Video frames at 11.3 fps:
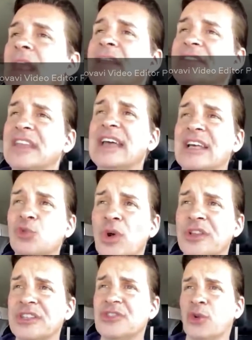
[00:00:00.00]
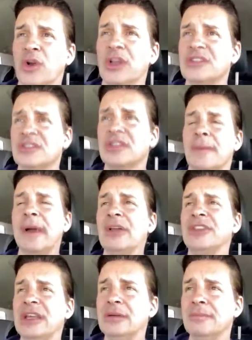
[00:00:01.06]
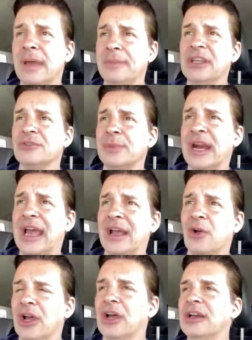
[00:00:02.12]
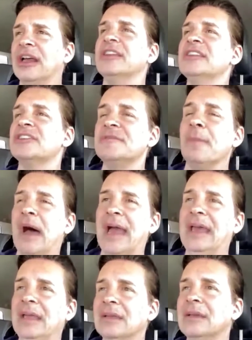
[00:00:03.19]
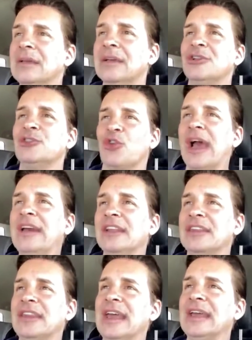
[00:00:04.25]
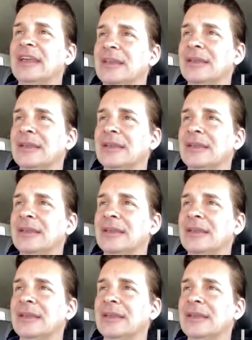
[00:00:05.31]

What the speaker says: And then that's where these stories come out that maybe there's been a hack going on. Now, this is my trying to think,